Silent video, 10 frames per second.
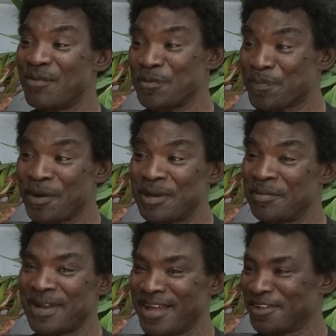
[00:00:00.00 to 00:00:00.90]
be a problem,
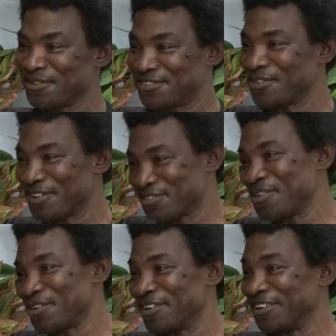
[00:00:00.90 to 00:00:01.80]
like you see what's
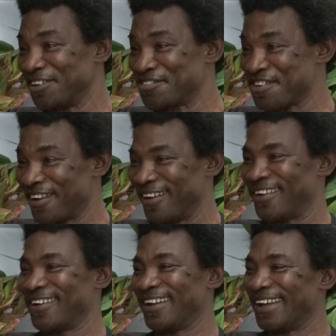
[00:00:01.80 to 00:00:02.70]
going on in Niger.
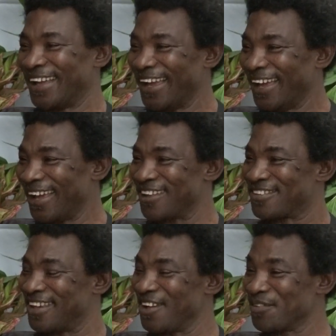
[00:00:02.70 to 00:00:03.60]

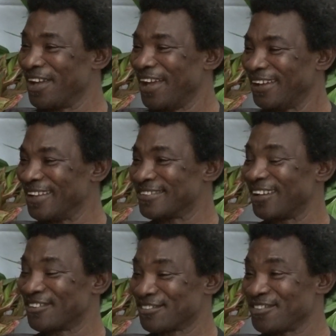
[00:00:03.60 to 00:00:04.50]
There's
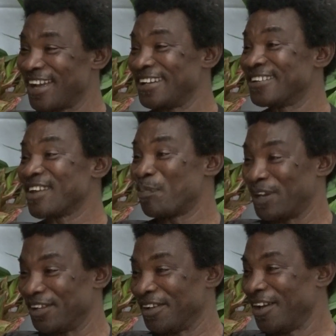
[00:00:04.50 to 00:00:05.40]
such an
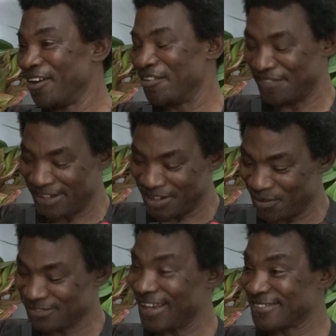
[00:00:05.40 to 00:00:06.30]
interplay of
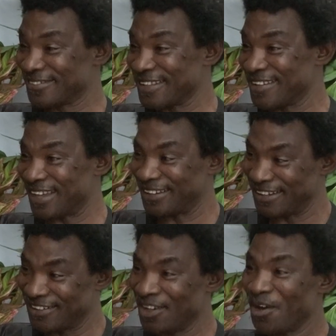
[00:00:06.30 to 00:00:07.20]
what assistance and
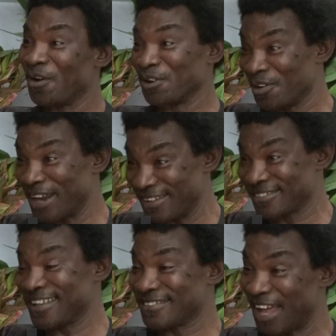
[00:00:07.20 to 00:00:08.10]
aid or
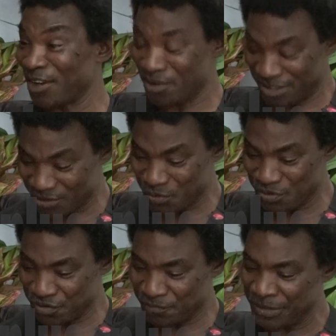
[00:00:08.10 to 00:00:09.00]
non-assistance and non-aid
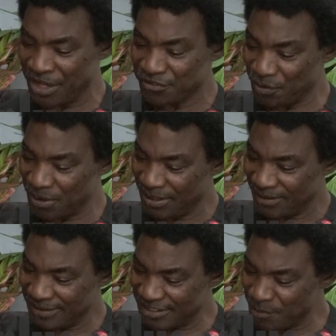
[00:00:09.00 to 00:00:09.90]
could do. So
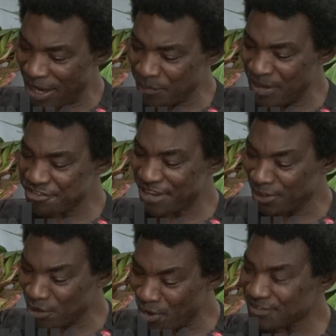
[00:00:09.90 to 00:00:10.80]
the department shall
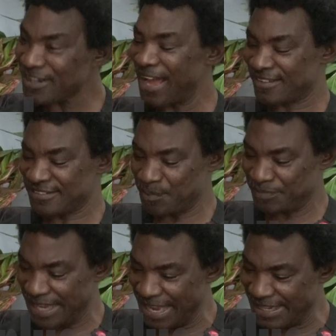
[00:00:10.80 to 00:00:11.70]
not accept
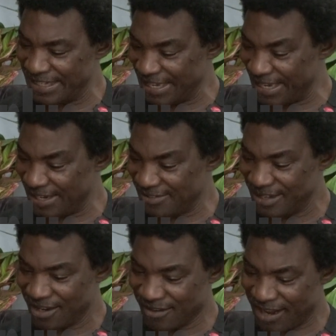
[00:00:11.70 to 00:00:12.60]
any aid,
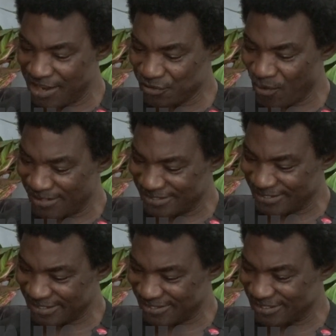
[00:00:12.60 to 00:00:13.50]
grant, or
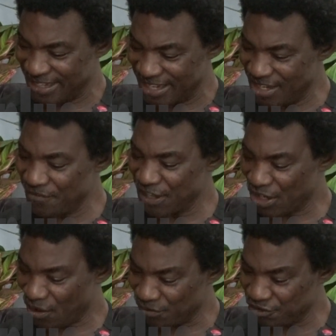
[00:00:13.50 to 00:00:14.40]
assistance if the
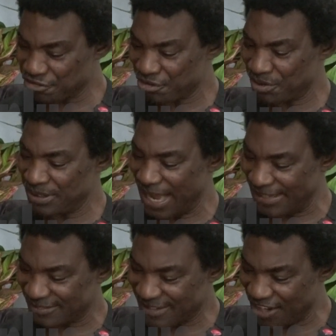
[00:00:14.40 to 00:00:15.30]
condition
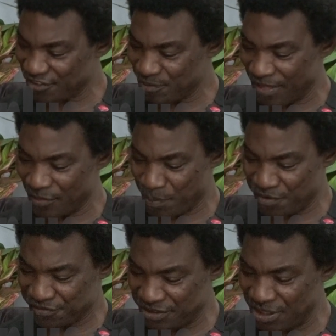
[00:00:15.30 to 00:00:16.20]
attached by the
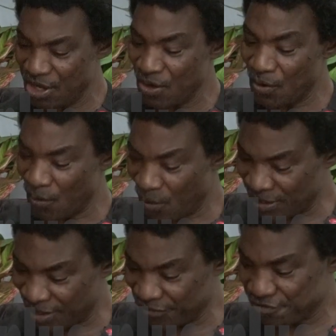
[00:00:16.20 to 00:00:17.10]
person or
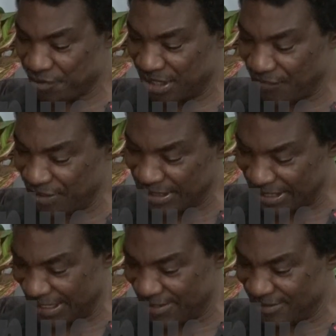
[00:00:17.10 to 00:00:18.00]
organization giving the
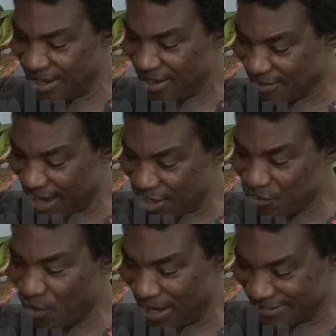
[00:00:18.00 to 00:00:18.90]
aid, grant,
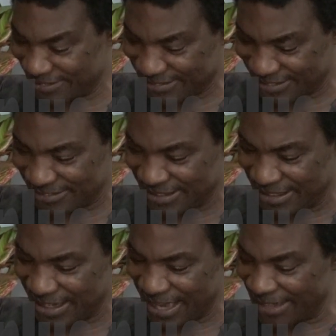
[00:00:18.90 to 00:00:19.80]
or assistance
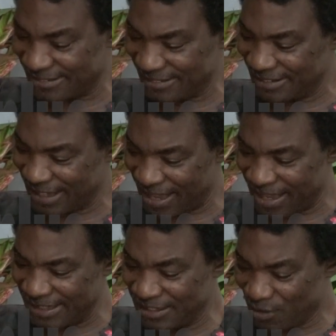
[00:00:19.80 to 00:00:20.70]

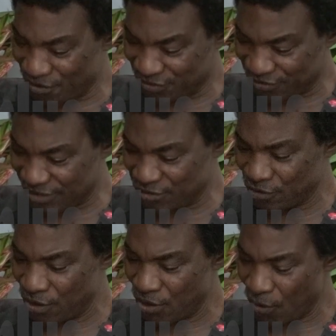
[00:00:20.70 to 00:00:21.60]
are inconsistent
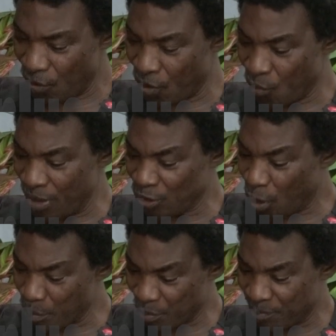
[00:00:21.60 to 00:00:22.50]
or will
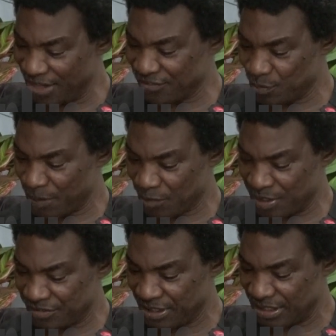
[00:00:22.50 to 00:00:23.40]
compromise the
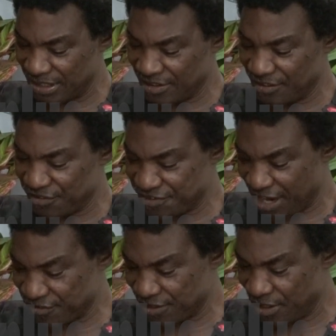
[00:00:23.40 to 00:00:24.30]
department in the
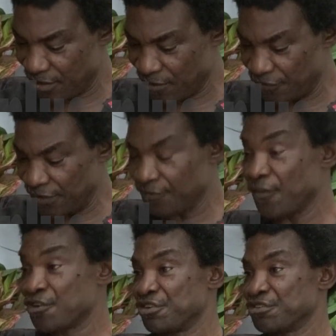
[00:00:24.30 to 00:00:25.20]
discharge of its
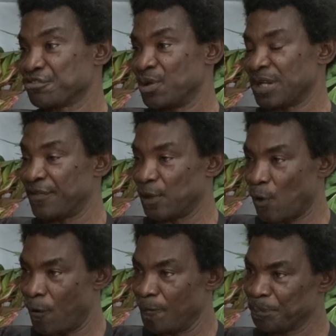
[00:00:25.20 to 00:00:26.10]
functions under the
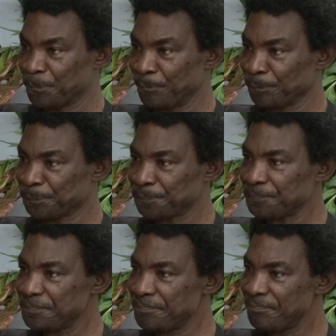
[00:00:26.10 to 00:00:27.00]
law.
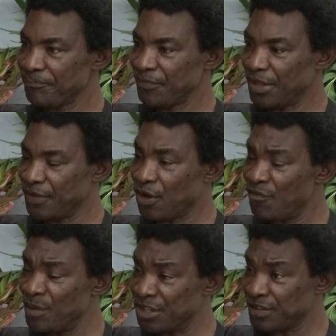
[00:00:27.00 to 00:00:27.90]
The
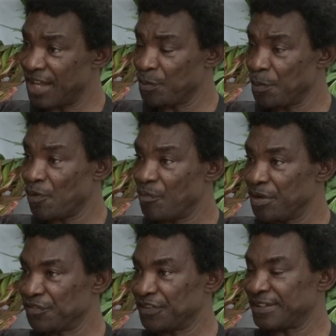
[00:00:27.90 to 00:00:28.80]
government and the people of
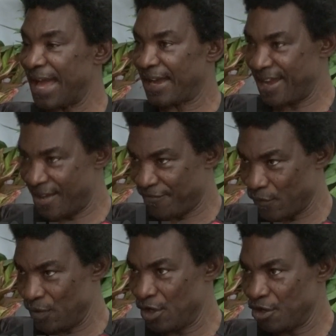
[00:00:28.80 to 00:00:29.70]
Benue State are
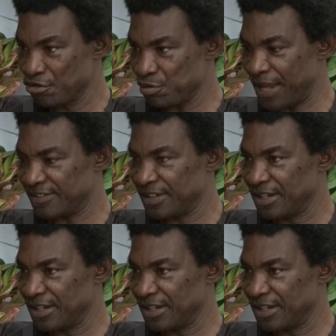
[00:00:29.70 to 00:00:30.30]
careful so that